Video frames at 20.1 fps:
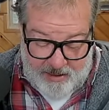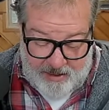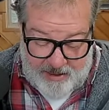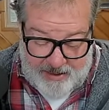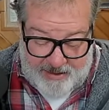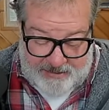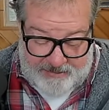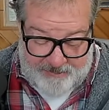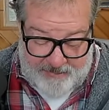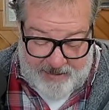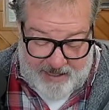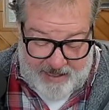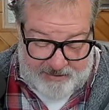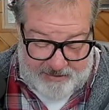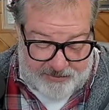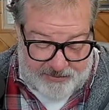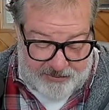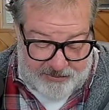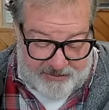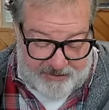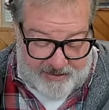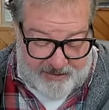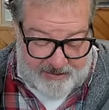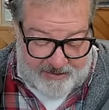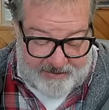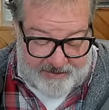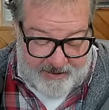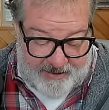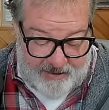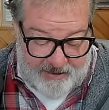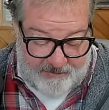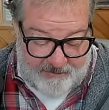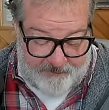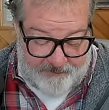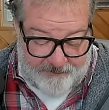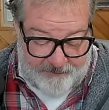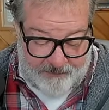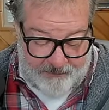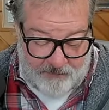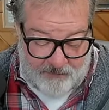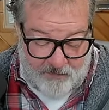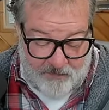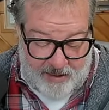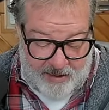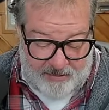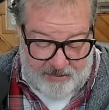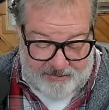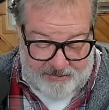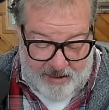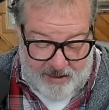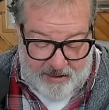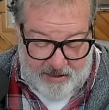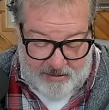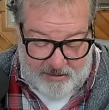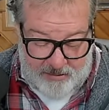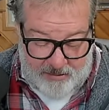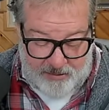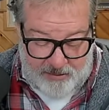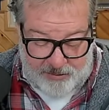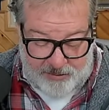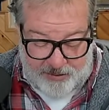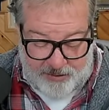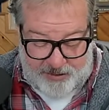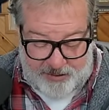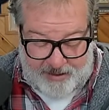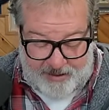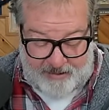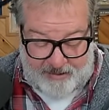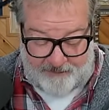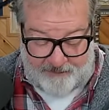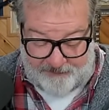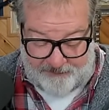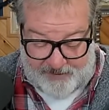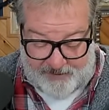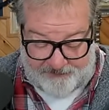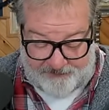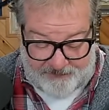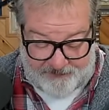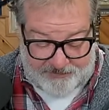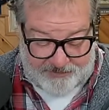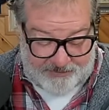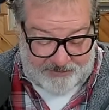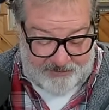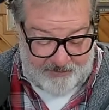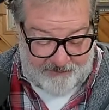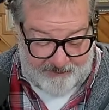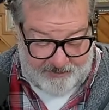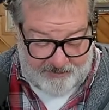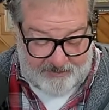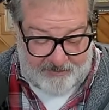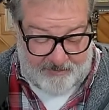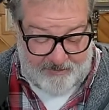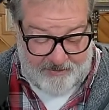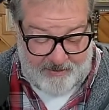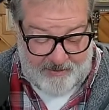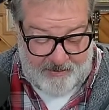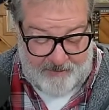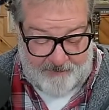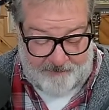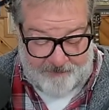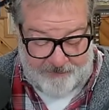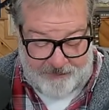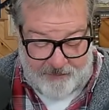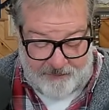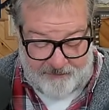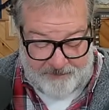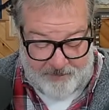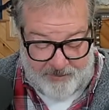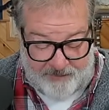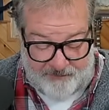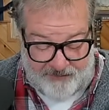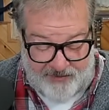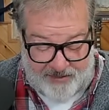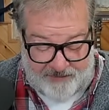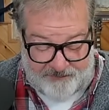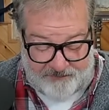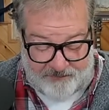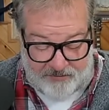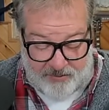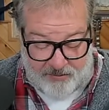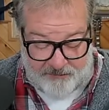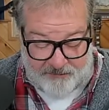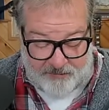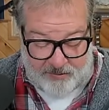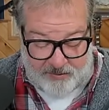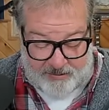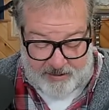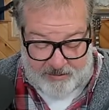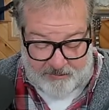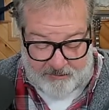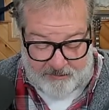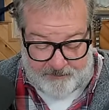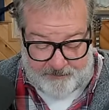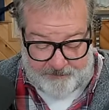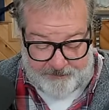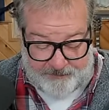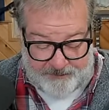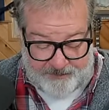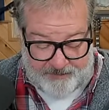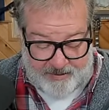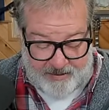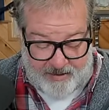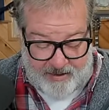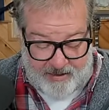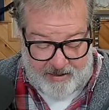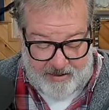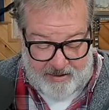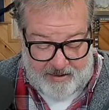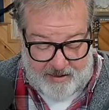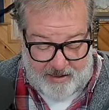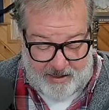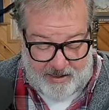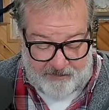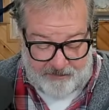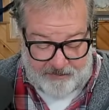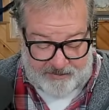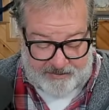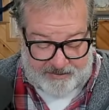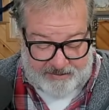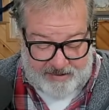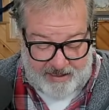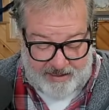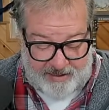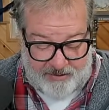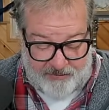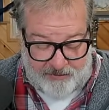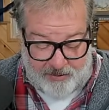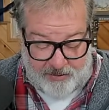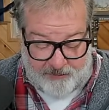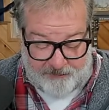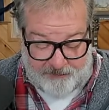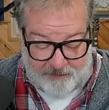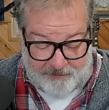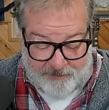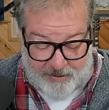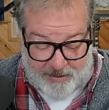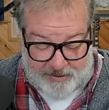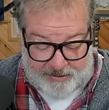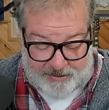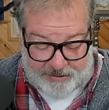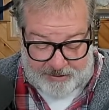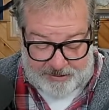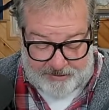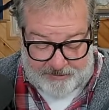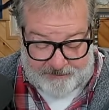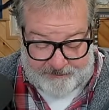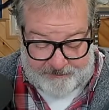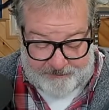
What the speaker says: His master said to him, Well done, good and faithful servant. You have been faithful over a little. I will set you over much.